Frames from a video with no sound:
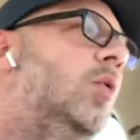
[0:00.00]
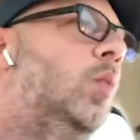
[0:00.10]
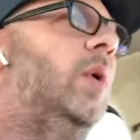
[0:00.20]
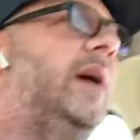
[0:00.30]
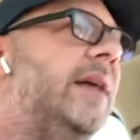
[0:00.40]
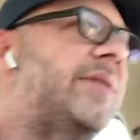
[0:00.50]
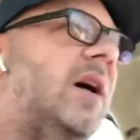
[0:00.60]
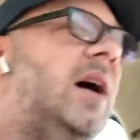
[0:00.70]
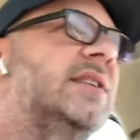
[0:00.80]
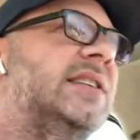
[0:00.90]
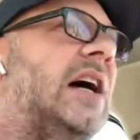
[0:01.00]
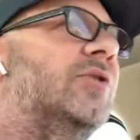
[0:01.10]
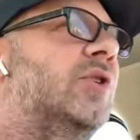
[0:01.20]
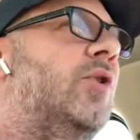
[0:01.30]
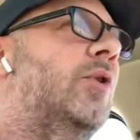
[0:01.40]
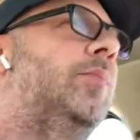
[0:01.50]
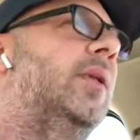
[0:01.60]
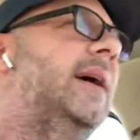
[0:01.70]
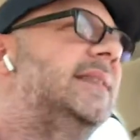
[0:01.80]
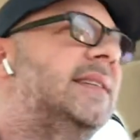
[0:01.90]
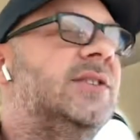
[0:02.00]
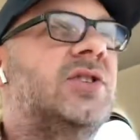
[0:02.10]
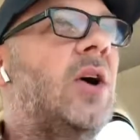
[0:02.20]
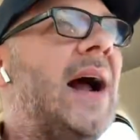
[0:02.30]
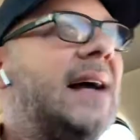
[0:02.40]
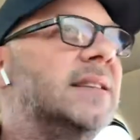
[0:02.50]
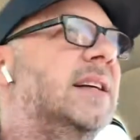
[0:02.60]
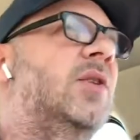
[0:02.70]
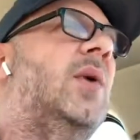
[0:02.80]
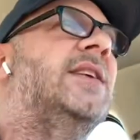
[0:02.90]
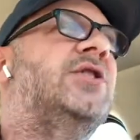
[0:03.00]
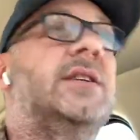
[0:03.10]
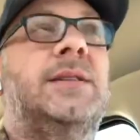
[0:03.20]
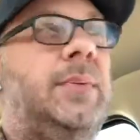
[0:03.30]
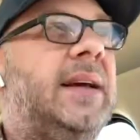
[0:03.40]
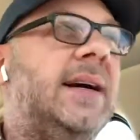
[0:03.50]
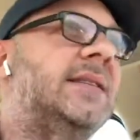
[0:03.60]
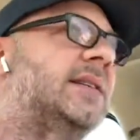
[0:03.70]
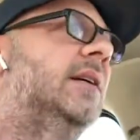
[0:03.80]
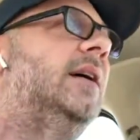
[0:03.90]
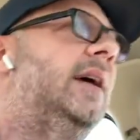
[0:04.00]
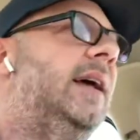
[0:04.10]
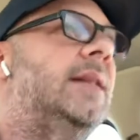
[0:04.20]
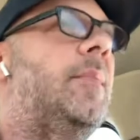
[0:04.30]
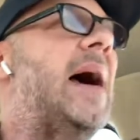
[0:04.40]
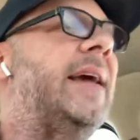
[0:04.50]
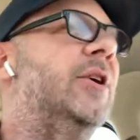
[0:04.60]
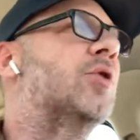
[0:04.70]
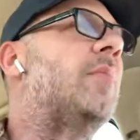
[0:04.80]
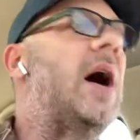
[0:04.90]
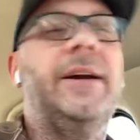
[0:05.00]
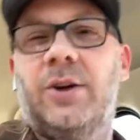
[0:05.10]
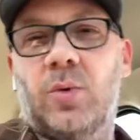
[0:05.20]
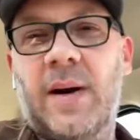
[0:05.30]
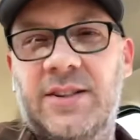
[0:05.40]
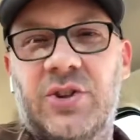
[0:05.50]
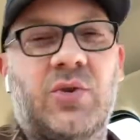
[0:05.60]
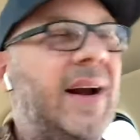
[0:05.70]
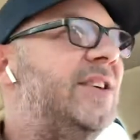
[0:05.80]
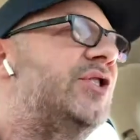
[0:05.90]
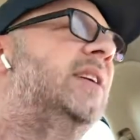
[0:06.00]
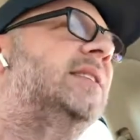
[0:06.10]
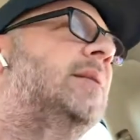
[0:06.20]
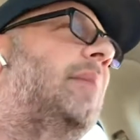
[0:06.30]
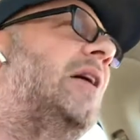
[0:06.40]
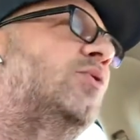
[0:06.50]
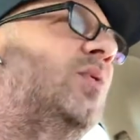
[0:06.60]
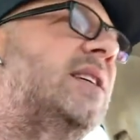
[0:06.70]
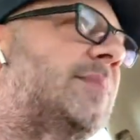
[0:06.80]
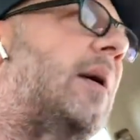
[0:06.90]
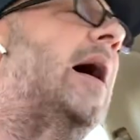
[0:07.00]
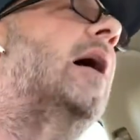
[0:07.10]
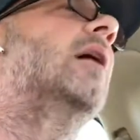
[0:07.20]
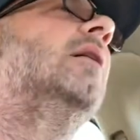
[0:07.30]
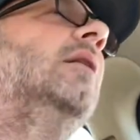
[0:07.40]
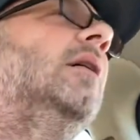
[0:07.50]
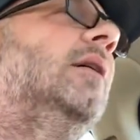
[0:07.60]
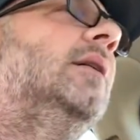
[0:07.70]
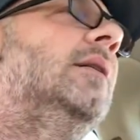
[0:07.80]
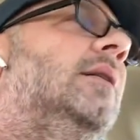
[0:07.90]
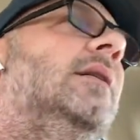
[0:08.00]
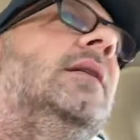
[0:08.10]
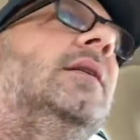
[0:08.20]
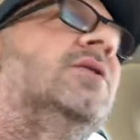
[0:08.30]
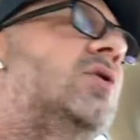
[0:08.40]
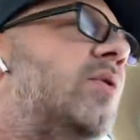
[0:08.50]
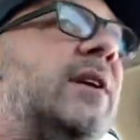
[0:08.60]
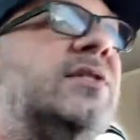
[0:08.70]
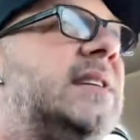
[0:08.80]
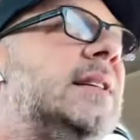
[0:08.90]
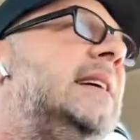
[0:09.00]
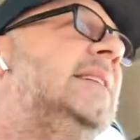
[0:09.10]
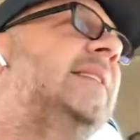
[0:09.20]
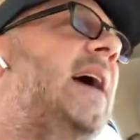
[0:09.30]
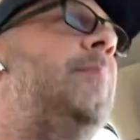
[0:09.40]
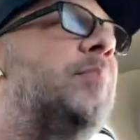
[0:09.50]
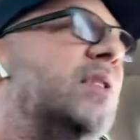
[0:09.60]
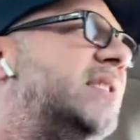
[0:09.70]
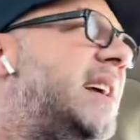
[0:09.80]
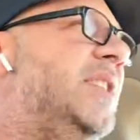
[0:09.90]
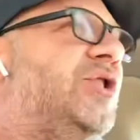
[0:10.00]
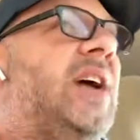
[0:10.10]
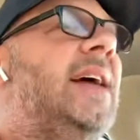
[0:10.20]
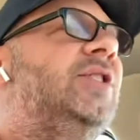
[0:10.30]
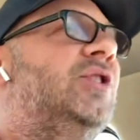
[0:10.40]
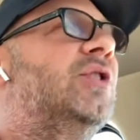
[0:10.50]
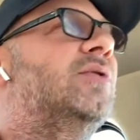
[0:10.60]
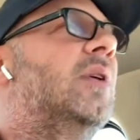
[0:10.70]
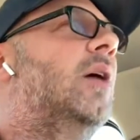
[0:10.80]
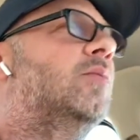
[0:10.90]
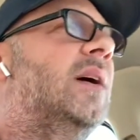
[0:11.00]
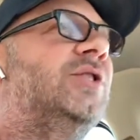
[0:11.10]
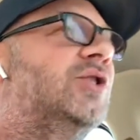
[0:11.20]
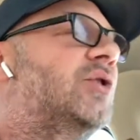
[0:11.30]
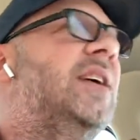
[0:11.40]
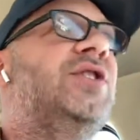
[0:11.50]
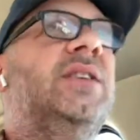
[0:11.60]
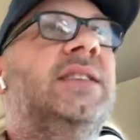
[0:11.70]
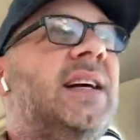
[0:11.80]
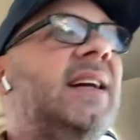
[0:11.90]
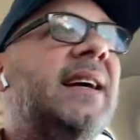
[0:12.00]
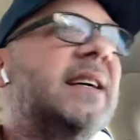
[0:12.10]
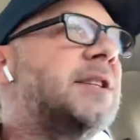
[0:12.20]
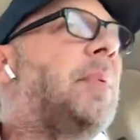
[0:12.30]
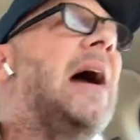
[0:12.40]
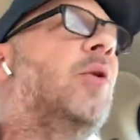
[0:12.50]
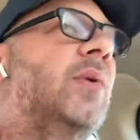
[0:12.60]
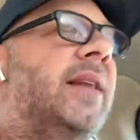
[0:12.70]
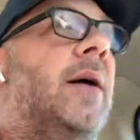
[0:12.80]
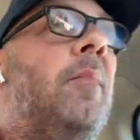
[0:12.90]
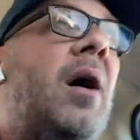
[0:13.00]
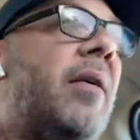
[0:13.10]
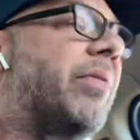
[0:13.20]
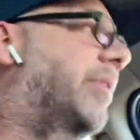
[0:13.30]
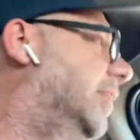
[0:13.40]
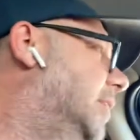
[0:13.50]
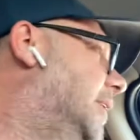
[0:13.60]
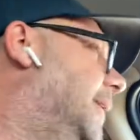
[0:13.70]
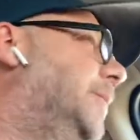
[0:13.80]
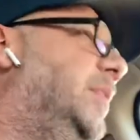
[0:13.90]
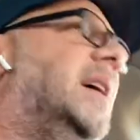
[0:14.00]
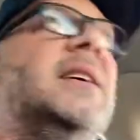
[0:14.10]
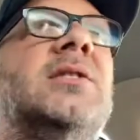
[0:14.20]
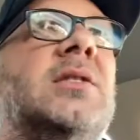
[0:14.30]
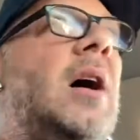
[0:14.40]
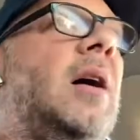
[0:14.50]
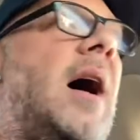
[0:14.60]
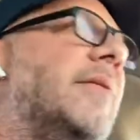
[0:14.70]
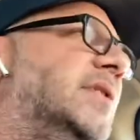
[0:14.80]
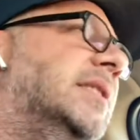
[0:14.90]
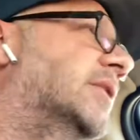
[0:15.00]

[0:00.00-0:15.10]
with South Dakota plates and start asking questions, because in the back of your mind, your registration is about to expire. So there's at least 10% chance your registration is going to expire within a month, because obviously